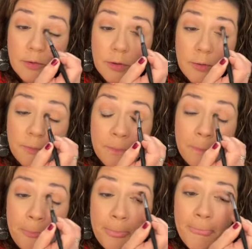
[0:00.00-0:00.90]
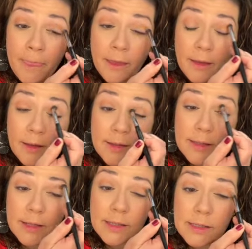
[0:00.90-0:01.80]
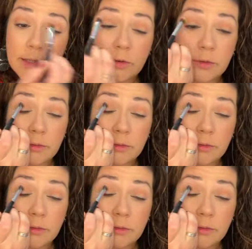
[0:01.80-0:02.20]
so it's nice here.